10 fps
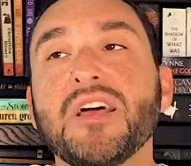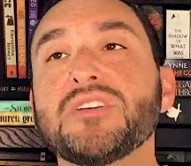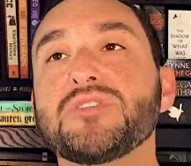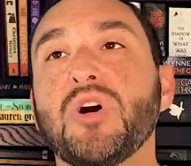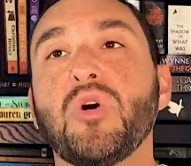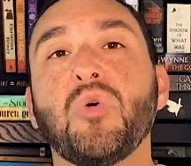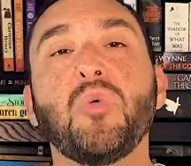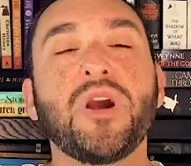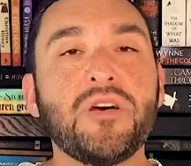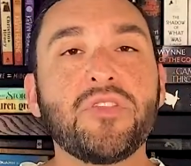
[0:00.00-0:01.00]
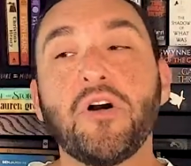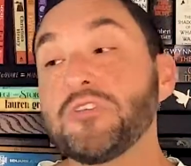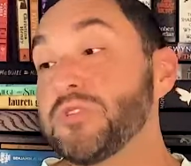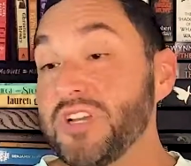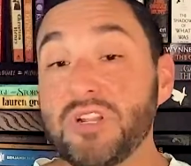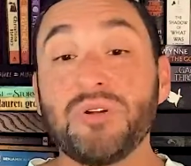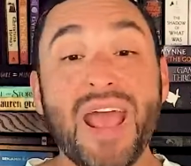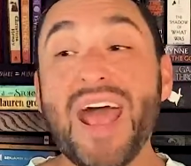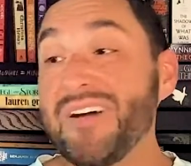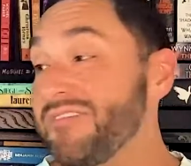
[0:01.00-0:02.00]
So one of those, which I don't
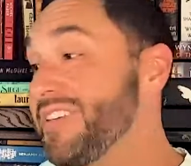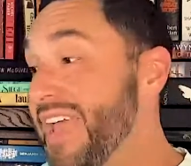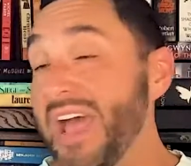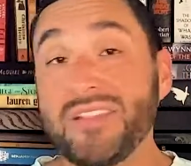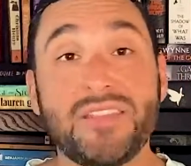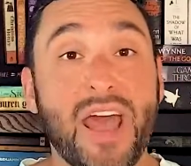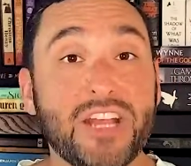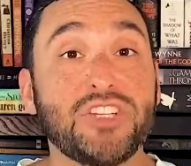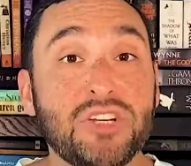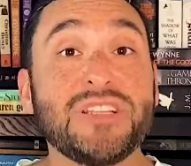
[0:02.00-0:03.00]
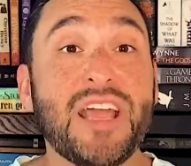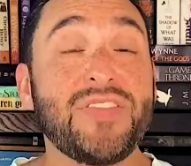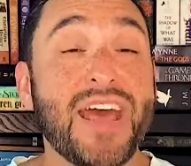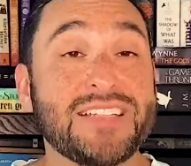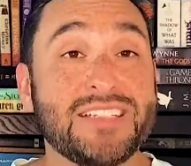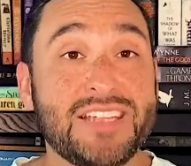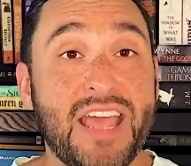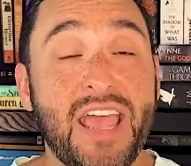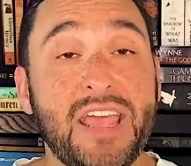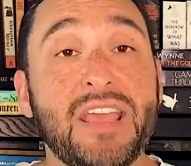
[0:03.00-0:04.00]
have yet, I should get that
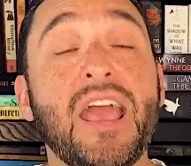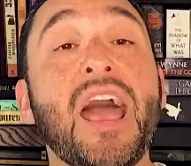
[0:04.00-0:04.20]
today,